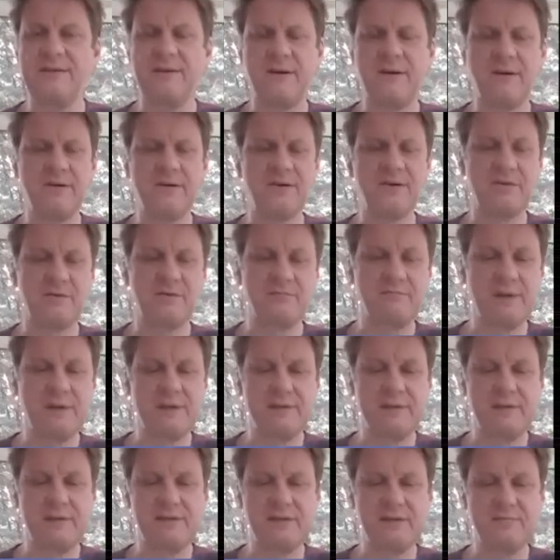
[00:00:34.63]
There are some
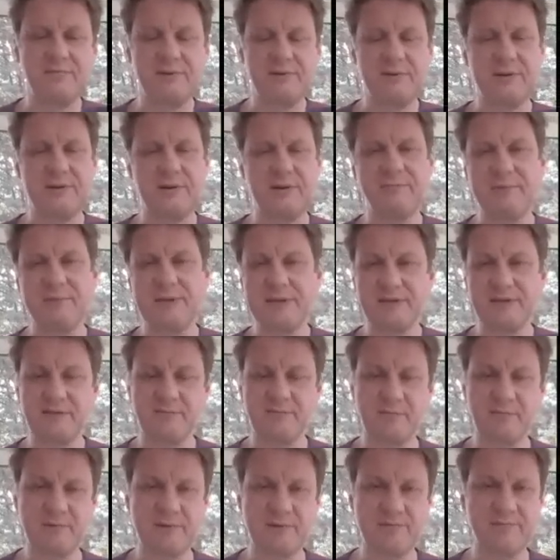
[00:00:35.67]
methods, but they're based
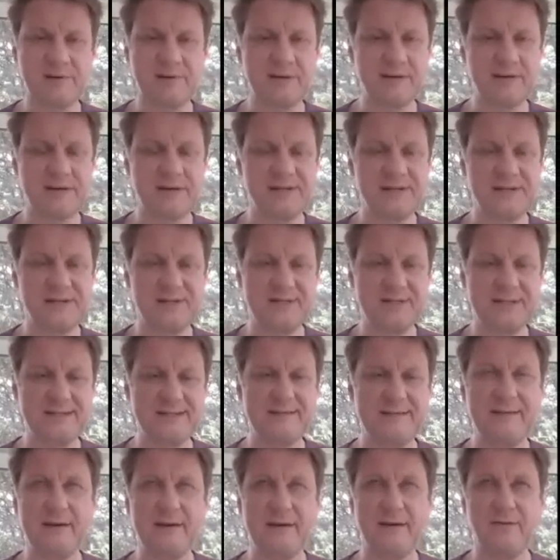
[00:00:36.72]
on
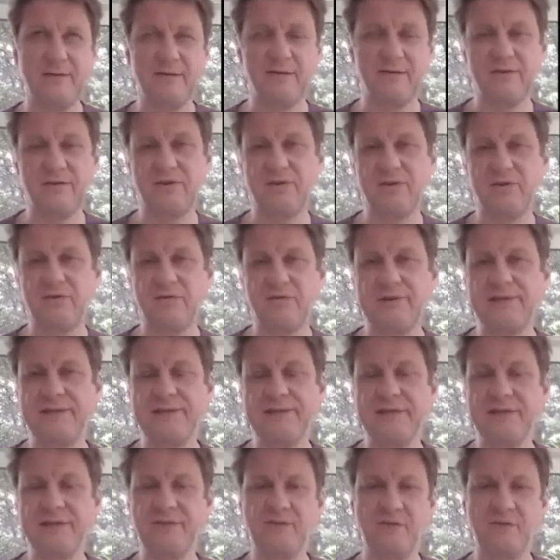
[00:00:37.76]
multiplication. They're not so
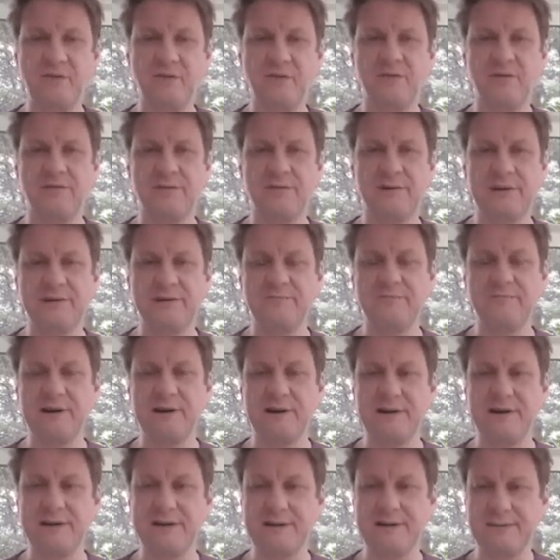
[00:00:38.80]
easy to calculate
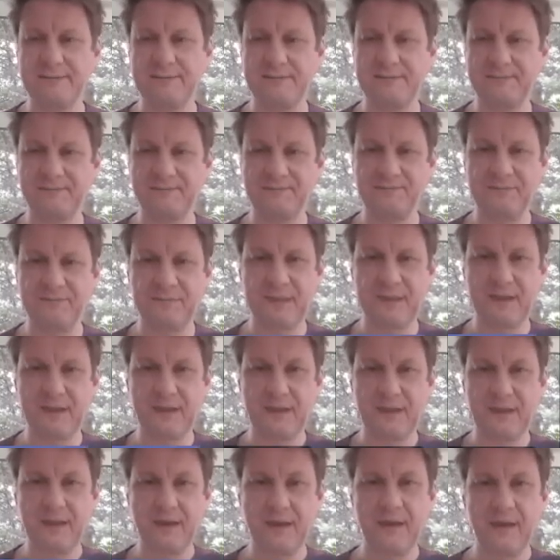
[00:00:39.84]
by head.
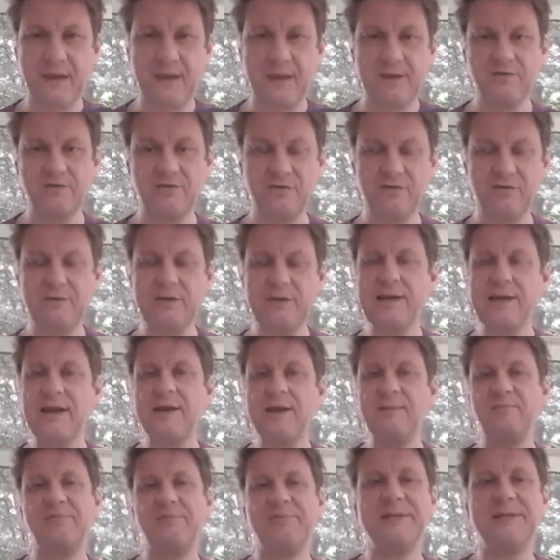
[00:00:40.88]
So
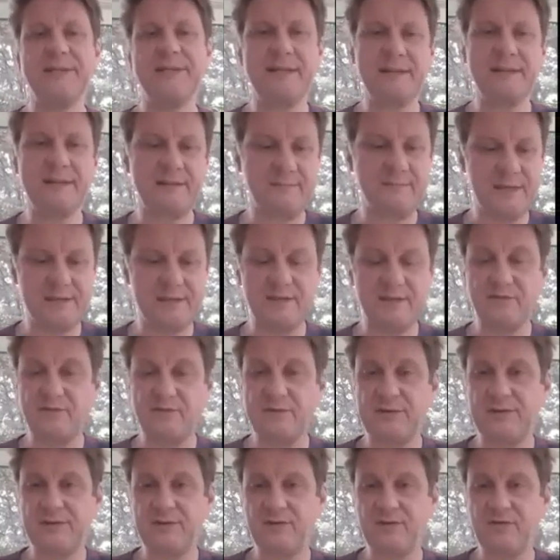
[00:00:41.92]
today I present the method
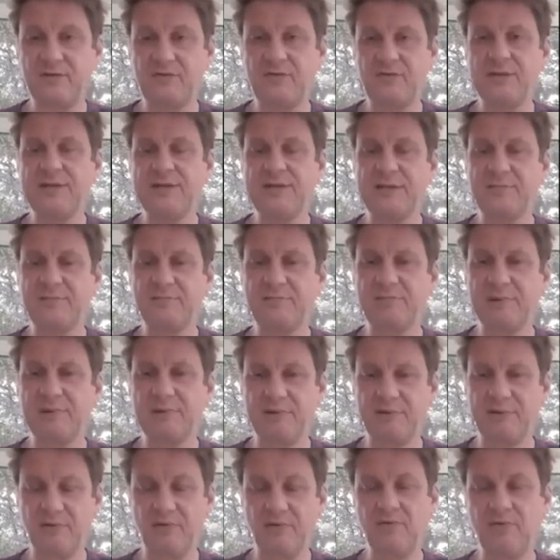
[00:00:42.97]
with 3
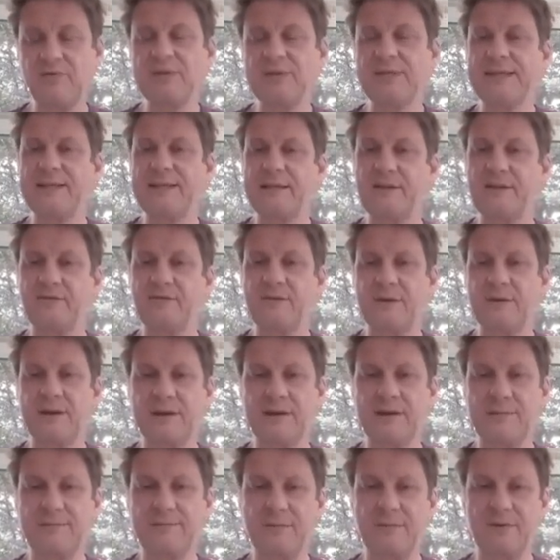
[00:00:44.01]
simple rules that you
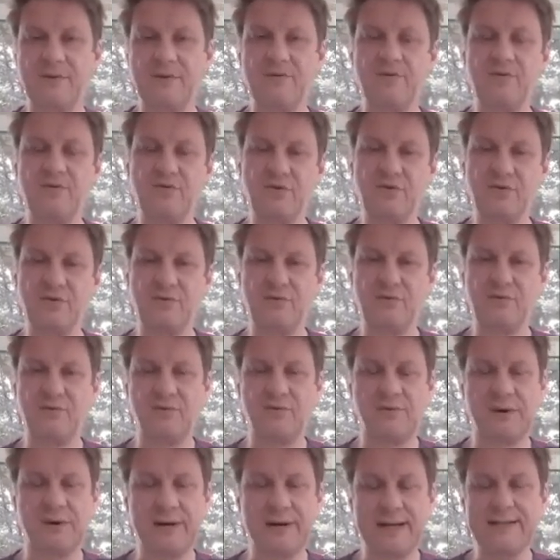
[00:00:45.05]
can use
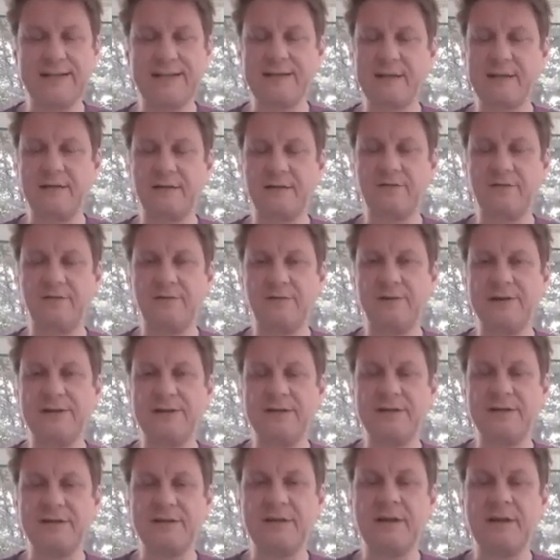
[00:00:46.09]
for head
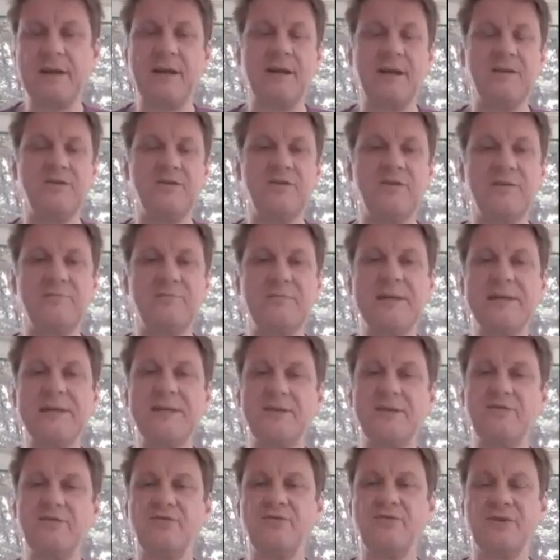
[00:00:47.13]
calculation. So it
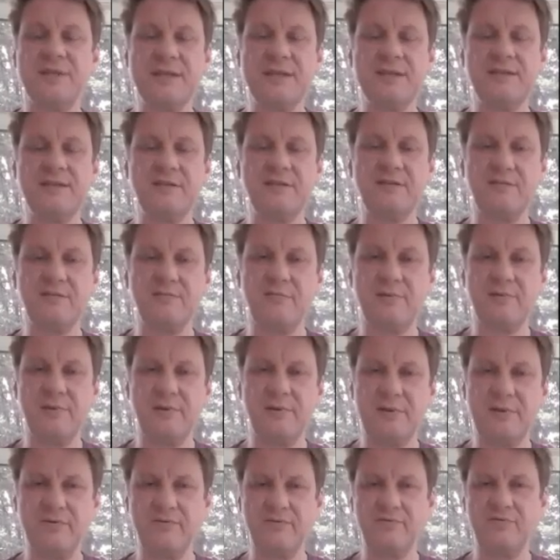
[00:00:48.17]
means you see the
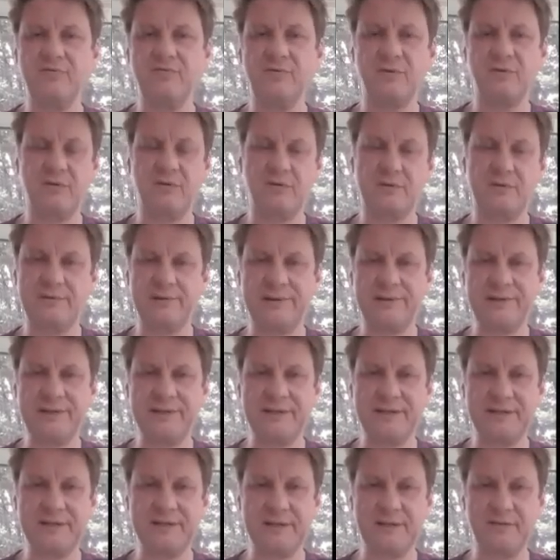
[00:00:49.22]
number, you do the
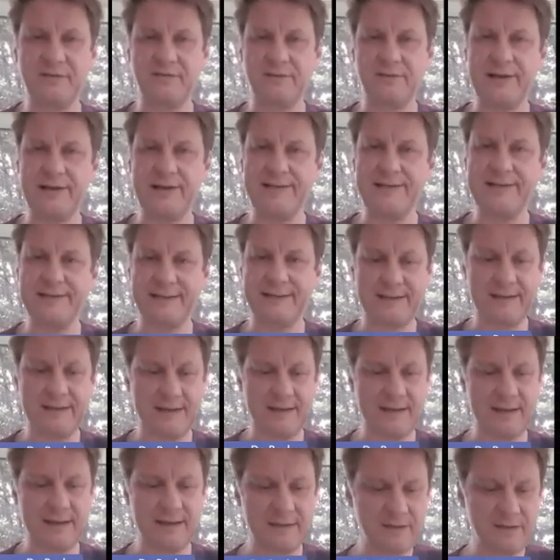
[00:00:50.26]
calculations in your head,
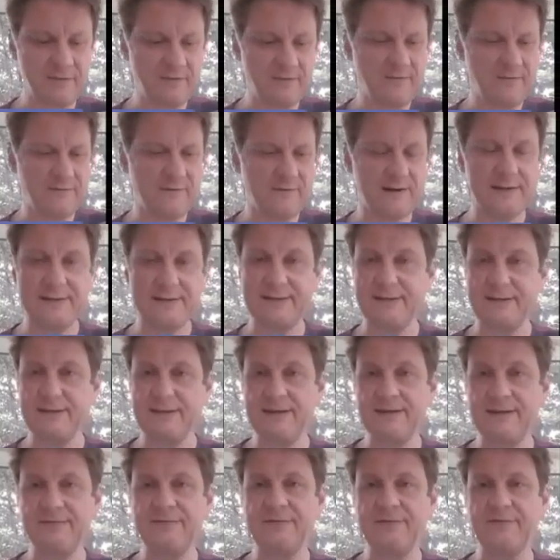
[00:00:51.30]
and you find
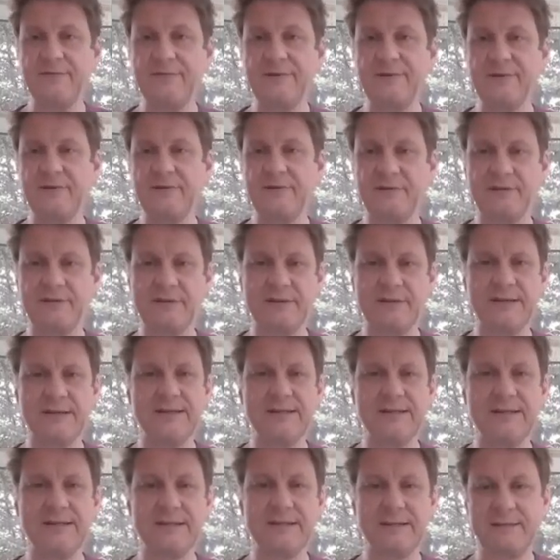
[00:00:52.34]
if the result
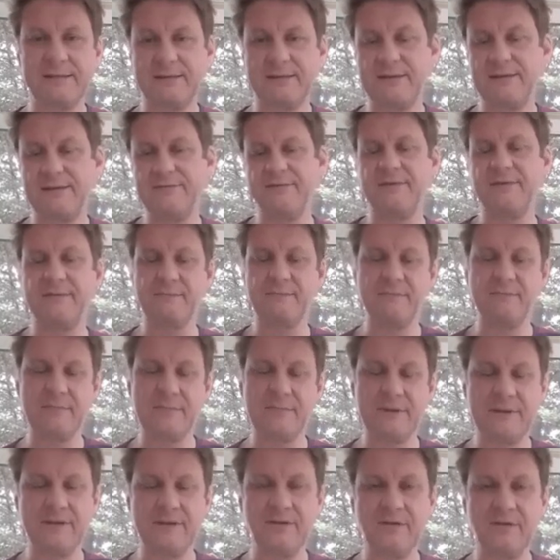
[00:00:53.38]
is, if the
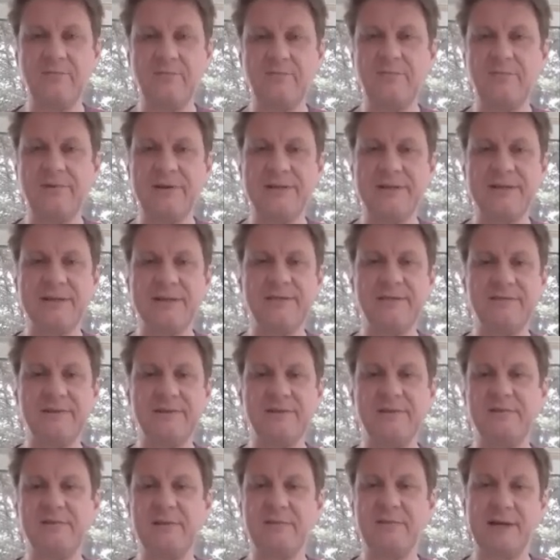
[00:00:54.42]
number is
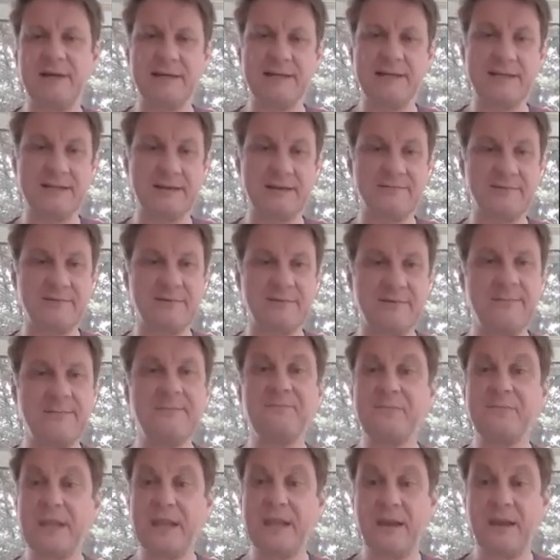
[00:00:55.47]
divisible by 7,
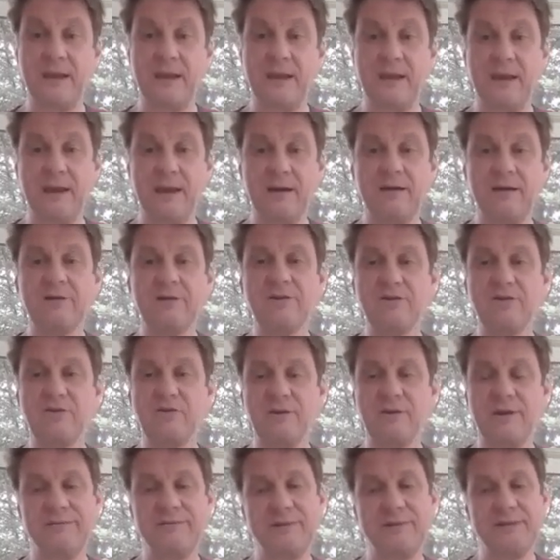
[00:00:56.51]
and
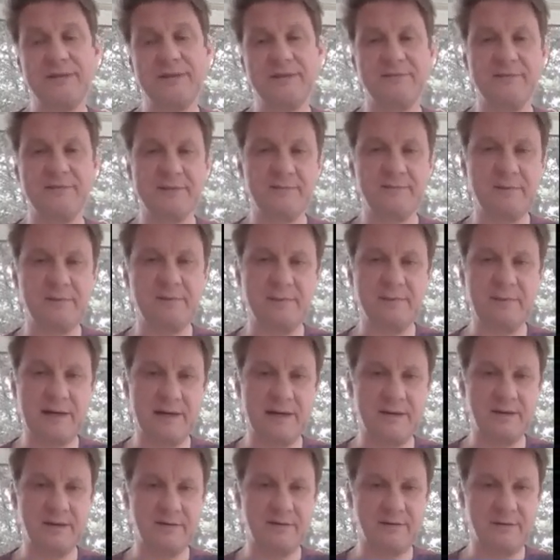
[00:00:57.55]
also if it's divisible
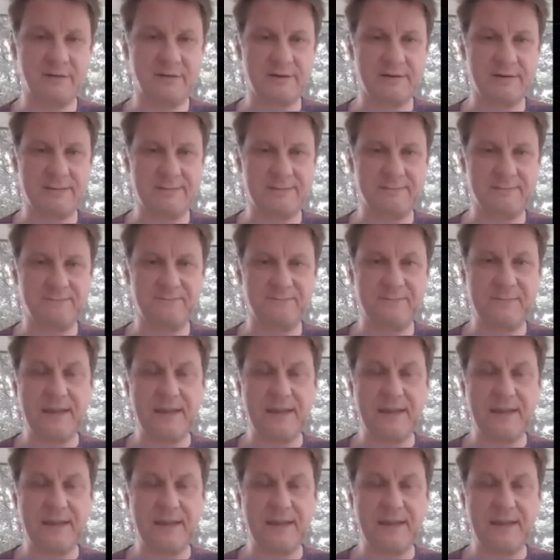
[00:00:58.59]
by 13.